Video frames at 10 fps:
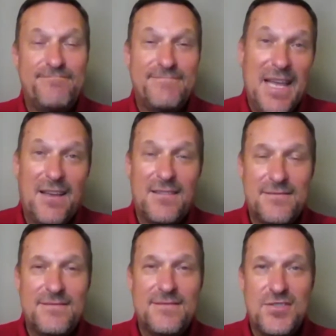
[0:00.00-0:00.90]
yeah,
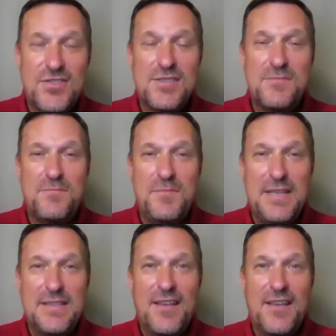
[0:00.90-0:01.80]
just be
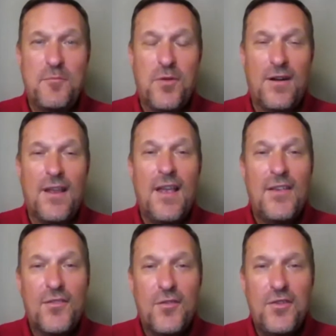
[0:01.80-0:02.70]
a safe part.
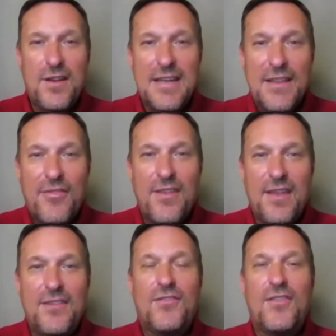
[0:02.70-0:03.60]
So you can get
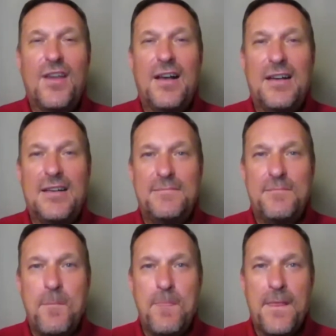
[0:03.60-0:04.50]
these
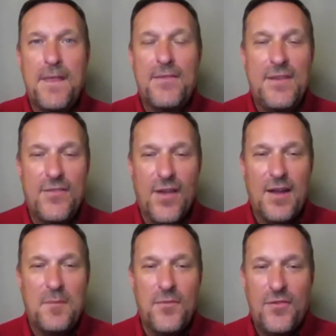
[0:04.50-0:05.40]

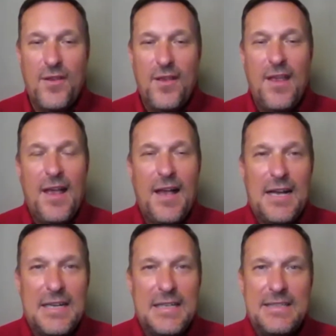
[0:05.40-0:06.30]
items
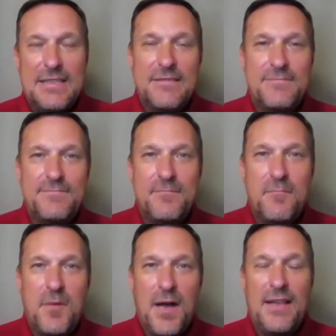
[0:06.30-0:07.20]

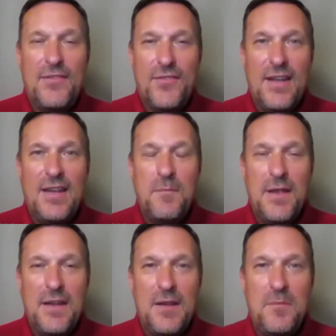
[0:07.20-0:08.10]
by sending me
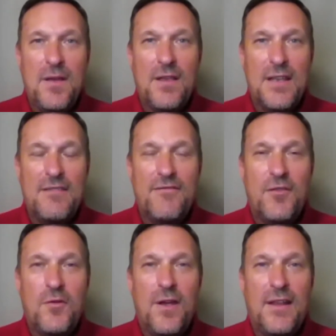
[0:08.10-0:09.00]
an email,
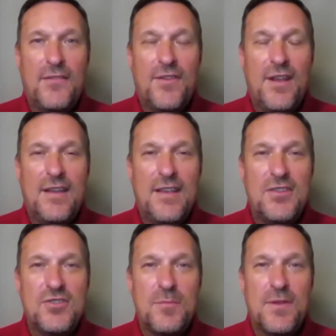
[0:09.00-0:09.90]

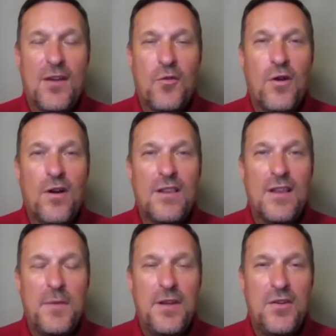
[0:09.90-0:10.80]
info@sdakinship.org.
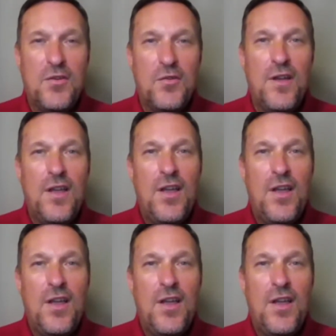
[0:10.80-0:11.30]
Let me know